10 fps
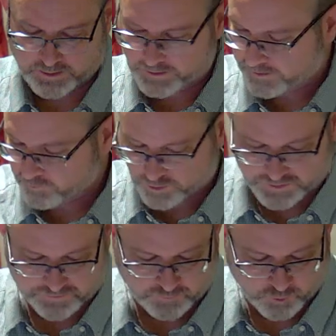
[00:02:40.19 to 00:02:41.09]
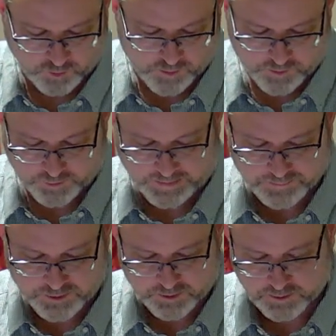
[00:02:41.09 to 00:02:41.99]
an invoice for the New
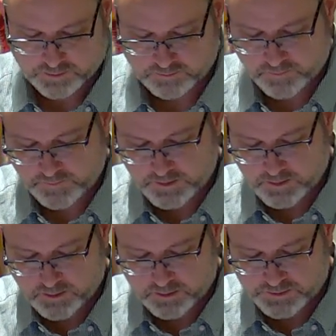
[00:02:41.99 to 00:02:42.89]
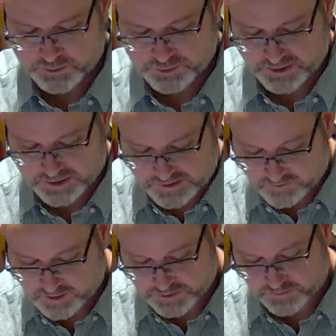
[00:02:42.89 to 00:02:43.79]
Hampshire Association
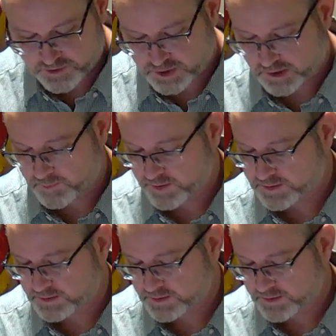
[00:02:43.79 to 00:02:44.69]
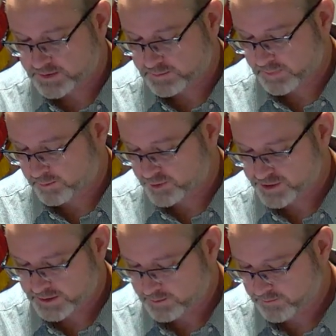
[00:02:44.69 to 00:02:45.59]
of Conservation Commissions
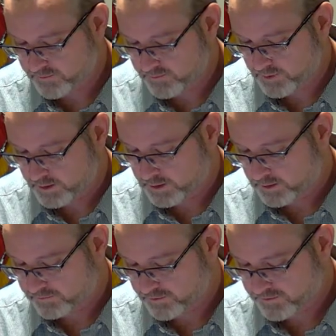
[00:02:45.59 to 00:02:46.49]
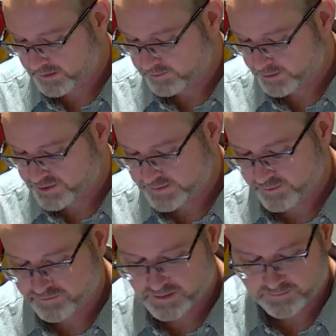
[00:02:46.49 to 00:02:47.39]
membership uh, for
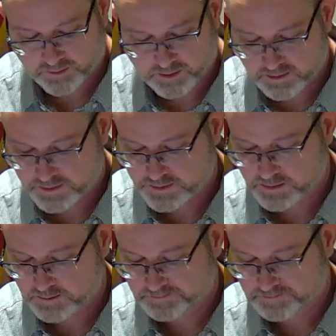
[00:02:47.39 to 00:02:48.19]
$575.